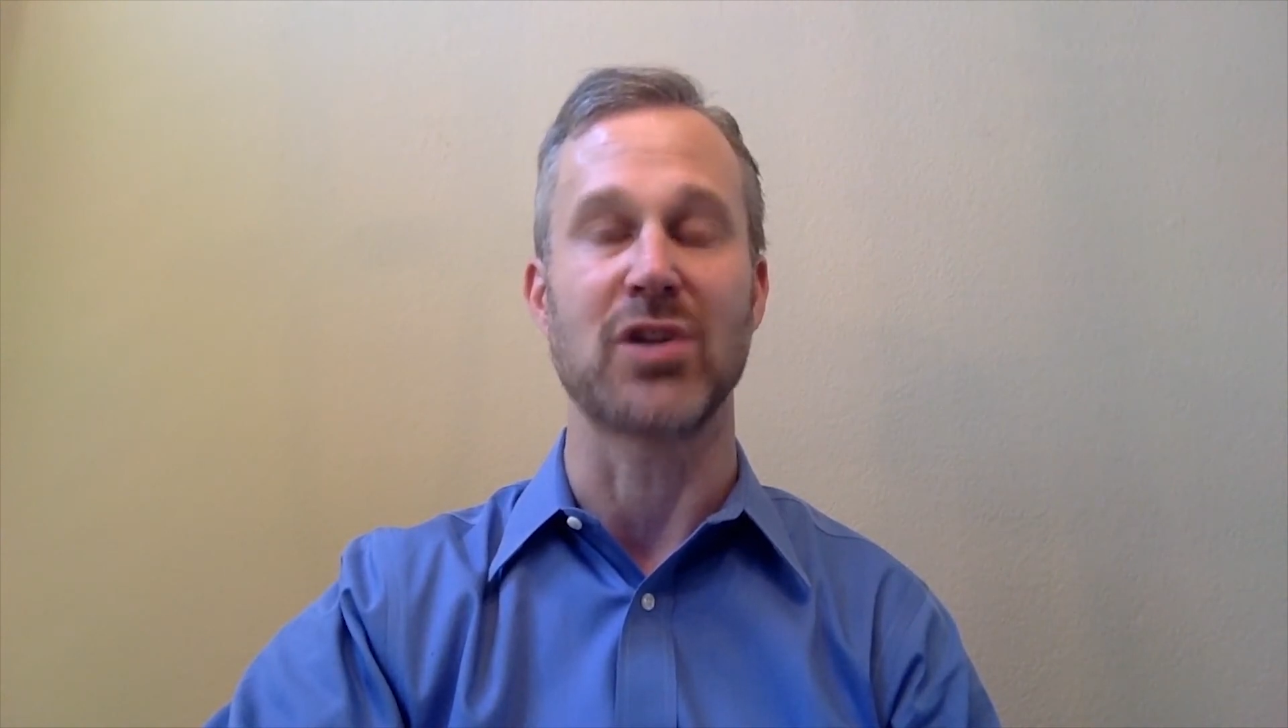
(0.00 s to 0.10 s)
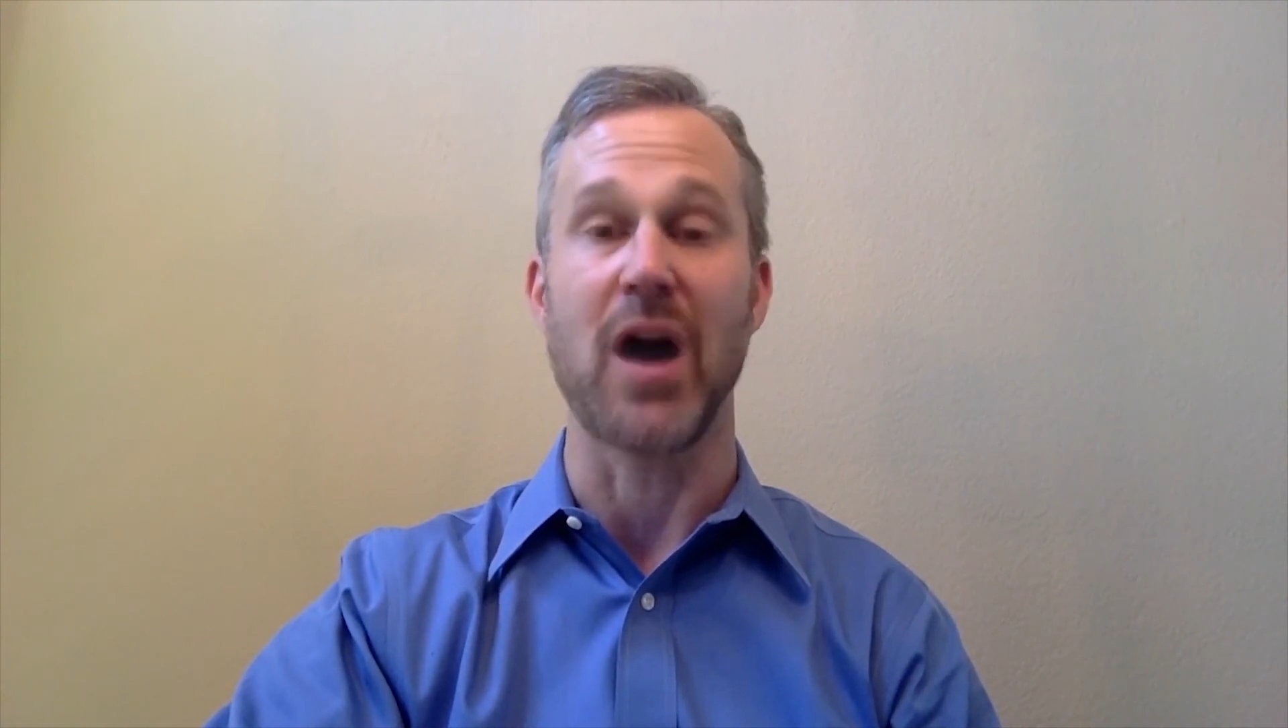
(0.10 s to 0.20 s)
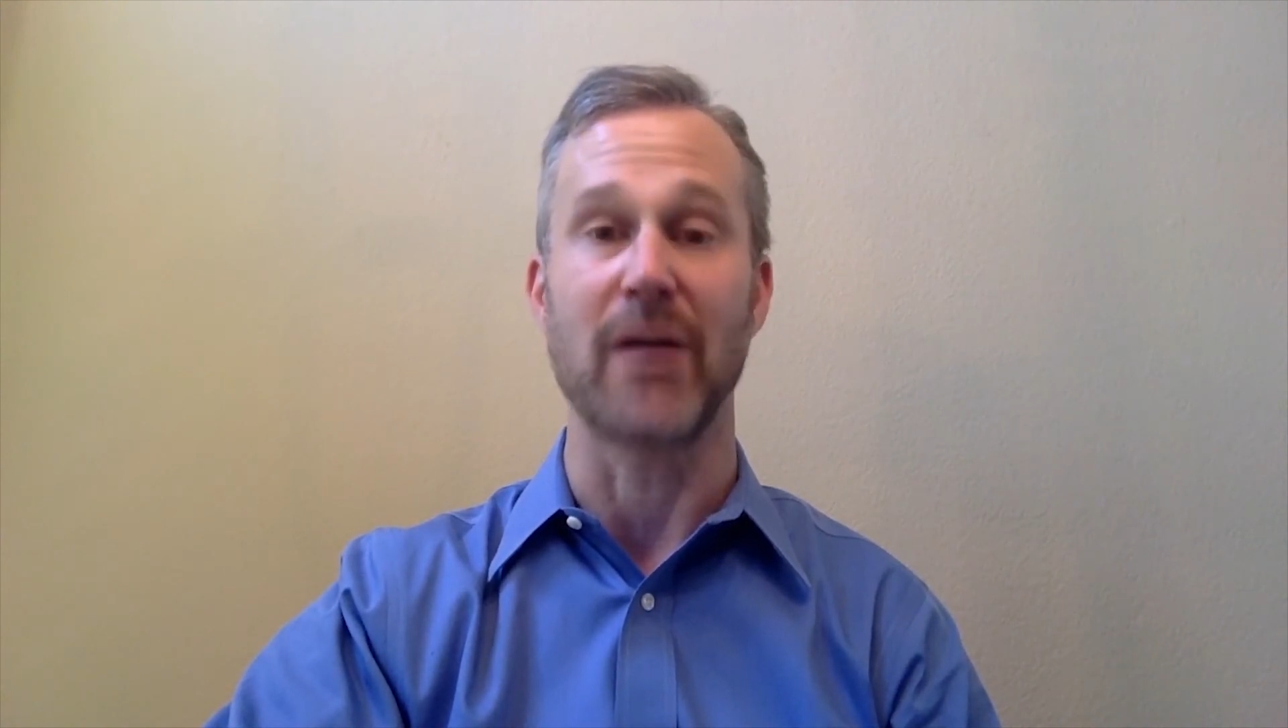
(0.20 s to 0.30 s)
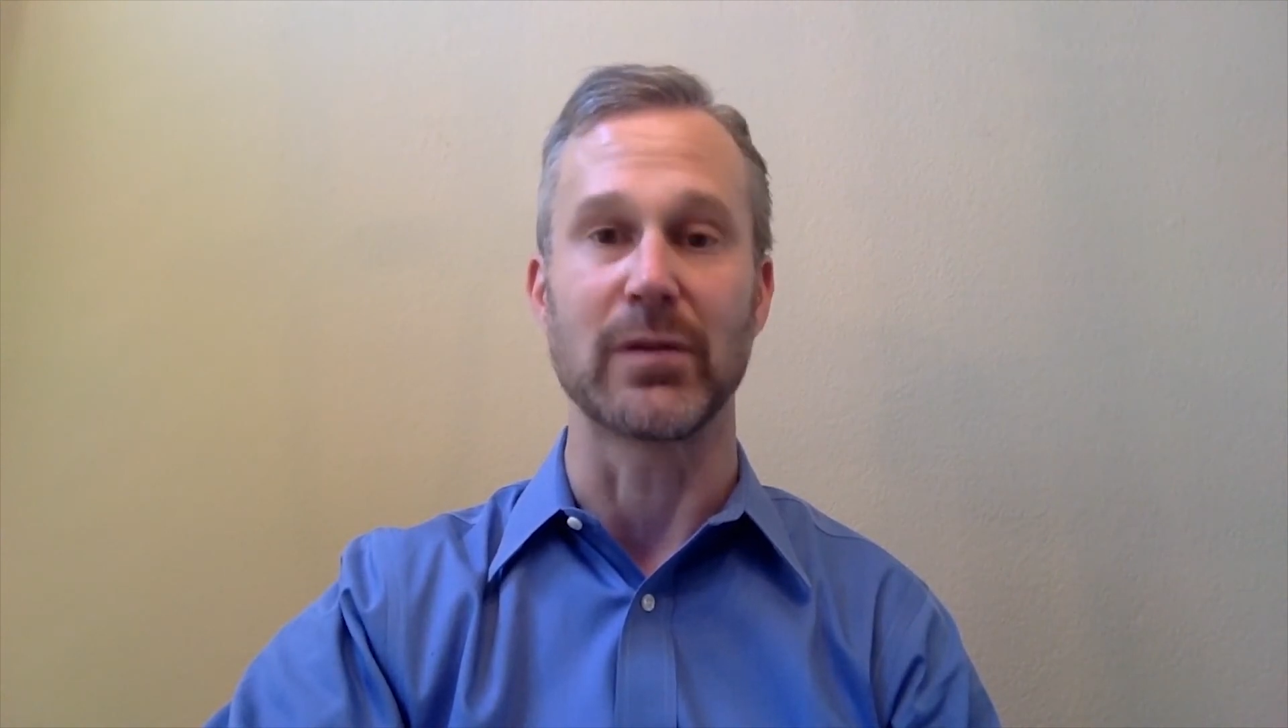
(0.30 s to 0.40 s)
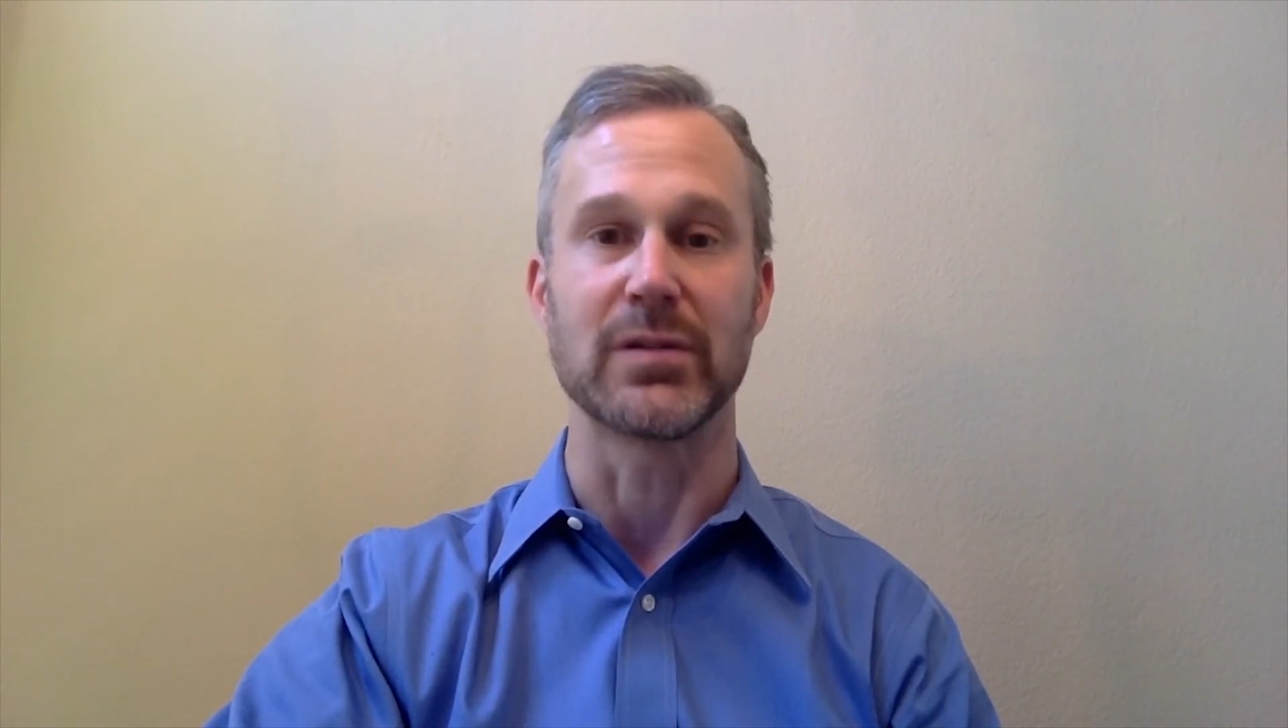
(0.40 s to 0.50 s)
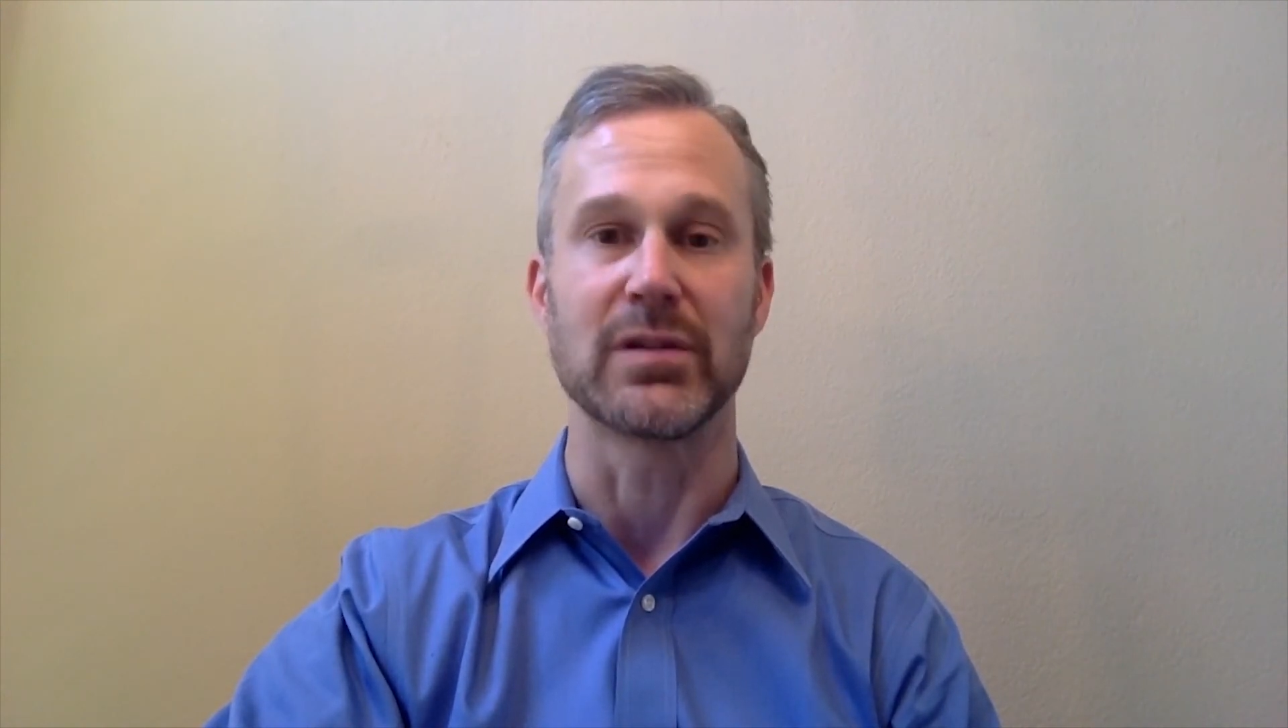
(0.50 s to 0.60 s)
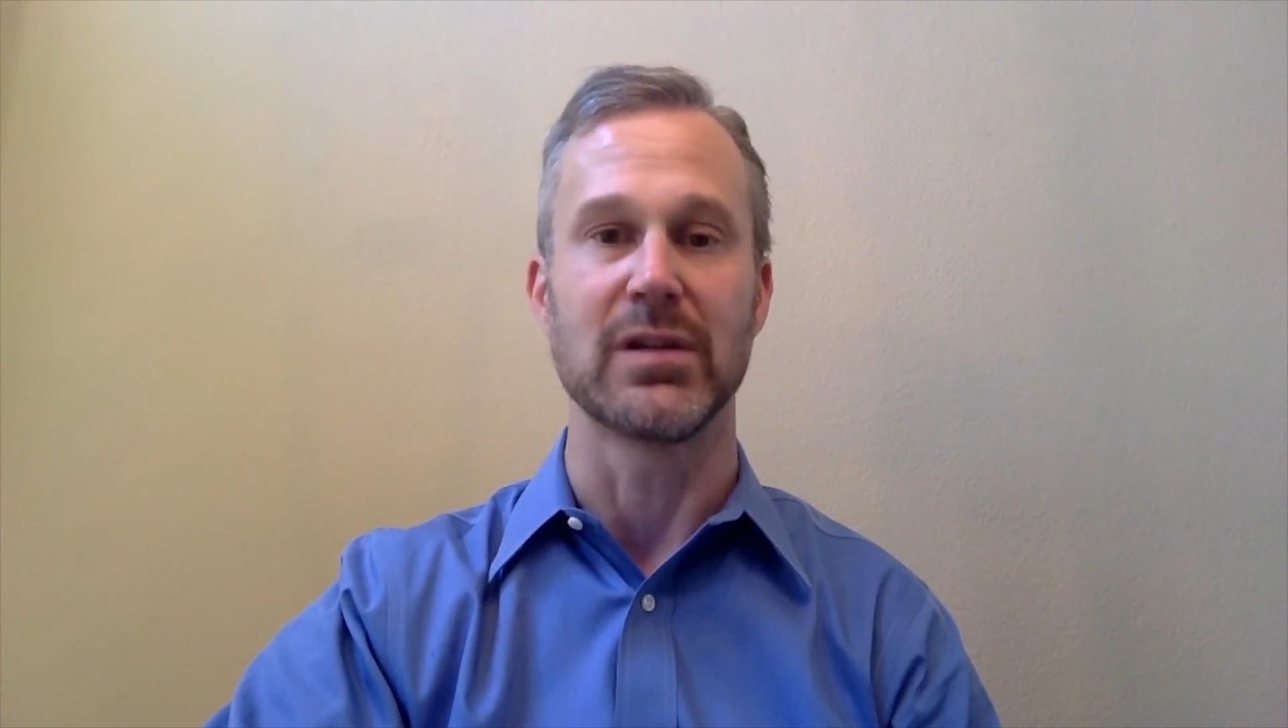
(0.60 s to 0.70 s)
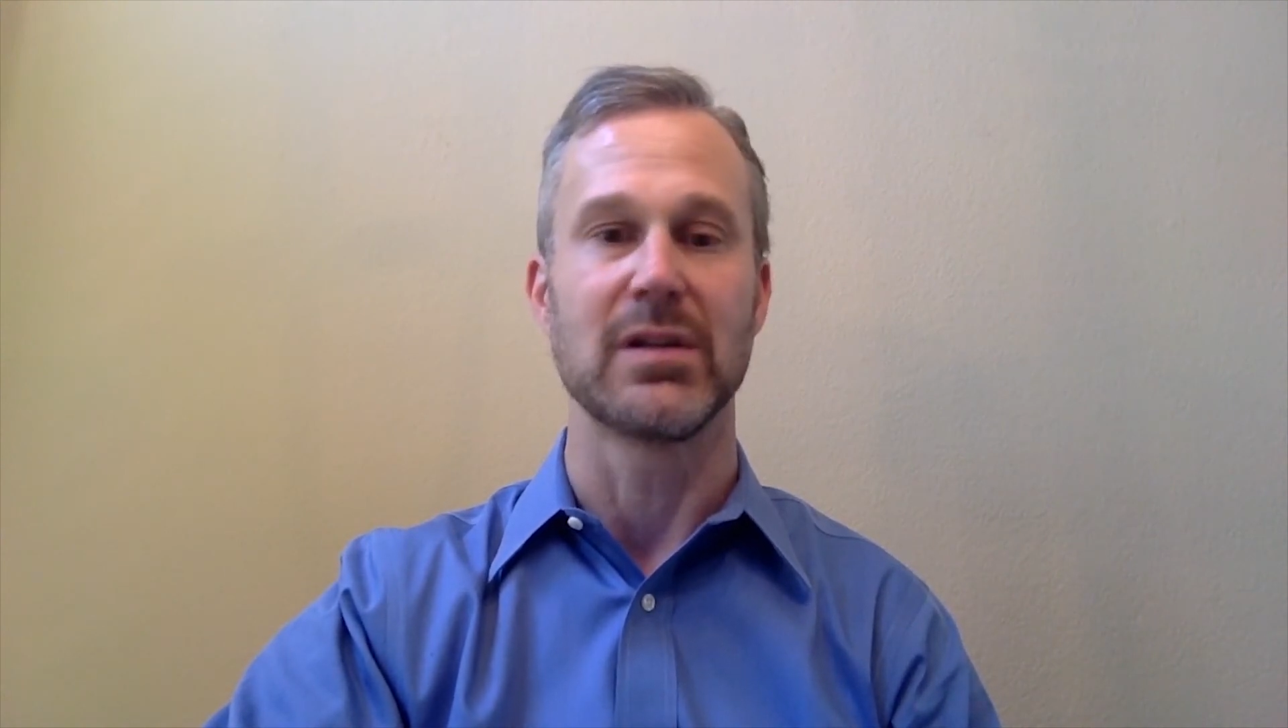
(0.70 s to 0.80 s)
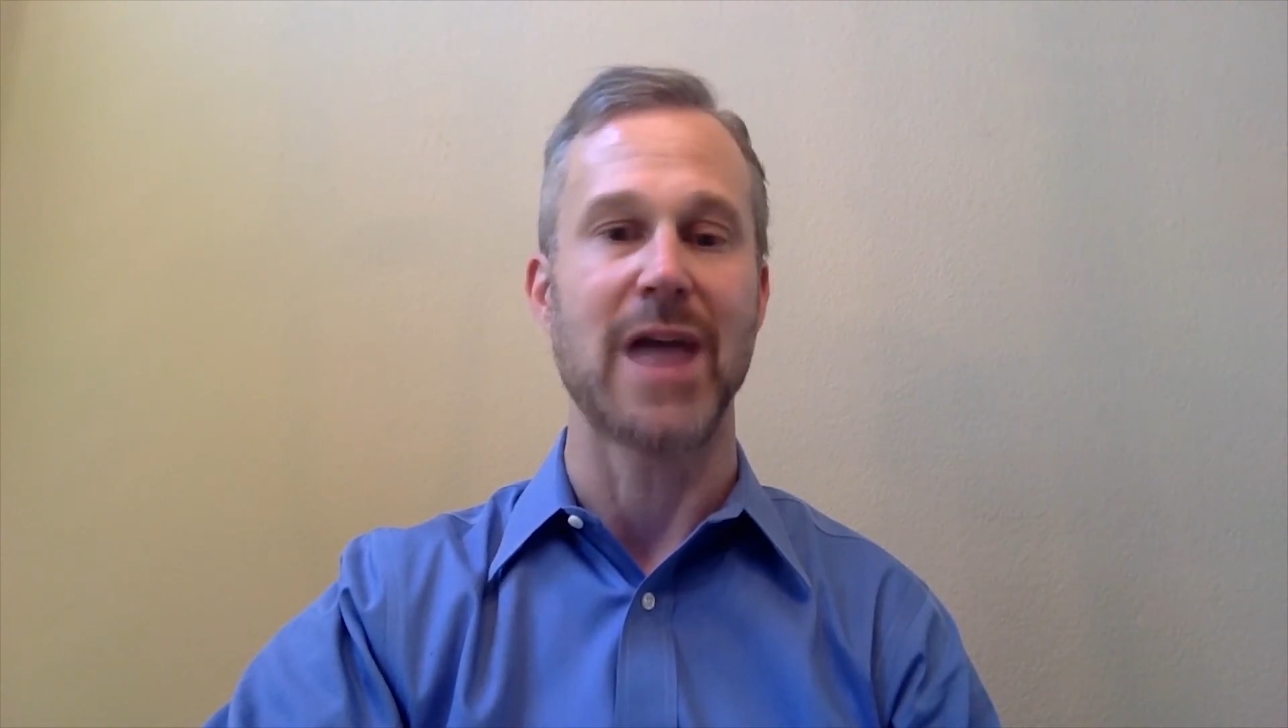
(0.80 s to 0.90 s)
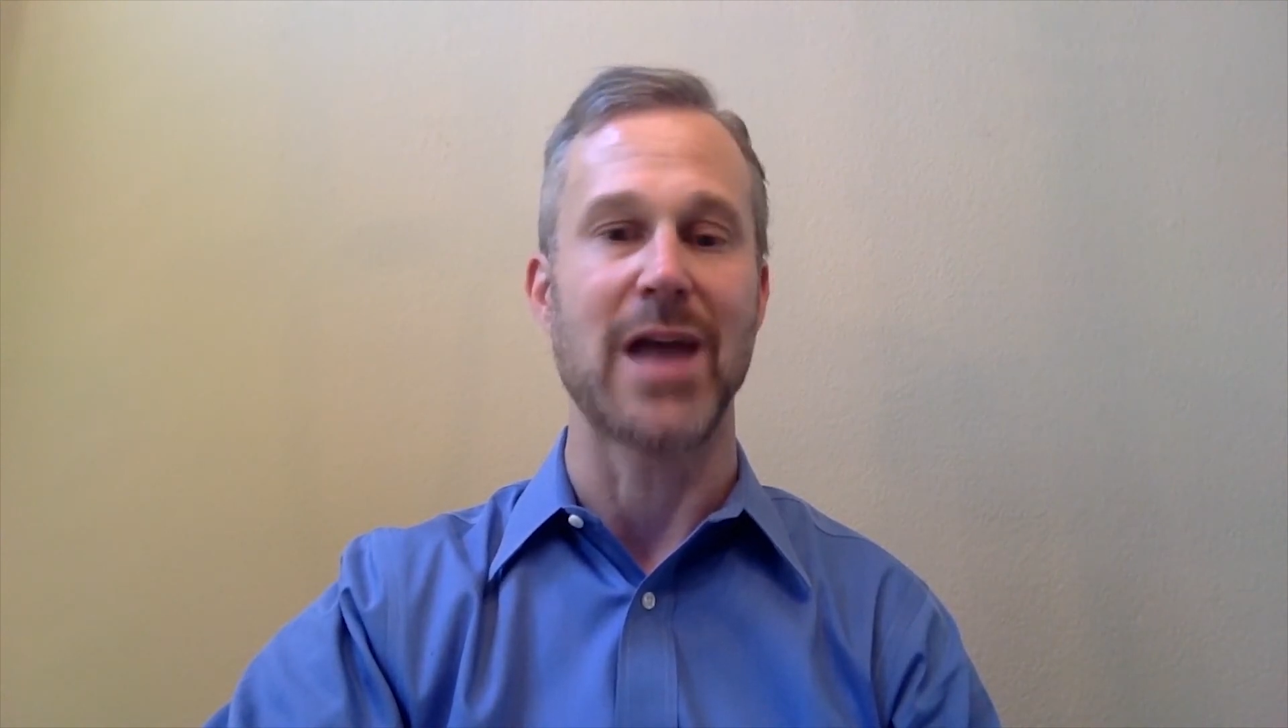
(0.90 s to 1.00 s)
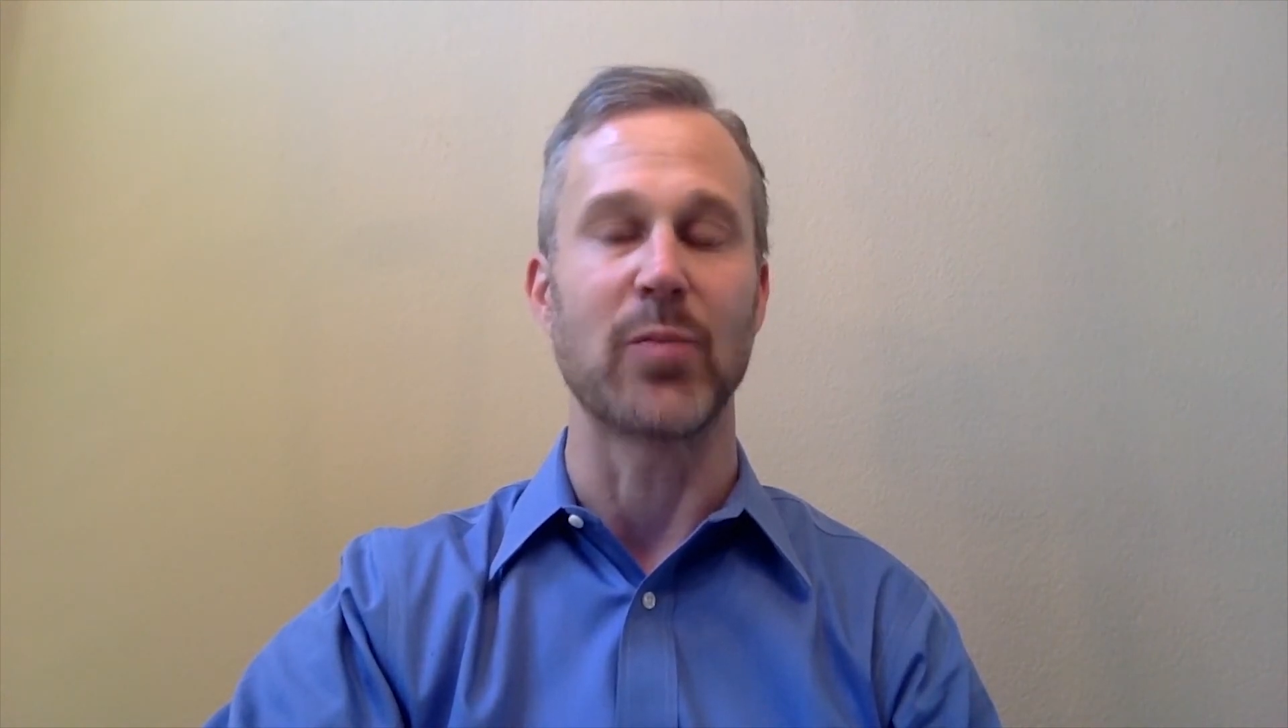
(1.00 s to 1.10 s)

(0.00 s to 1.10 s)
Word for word: offers at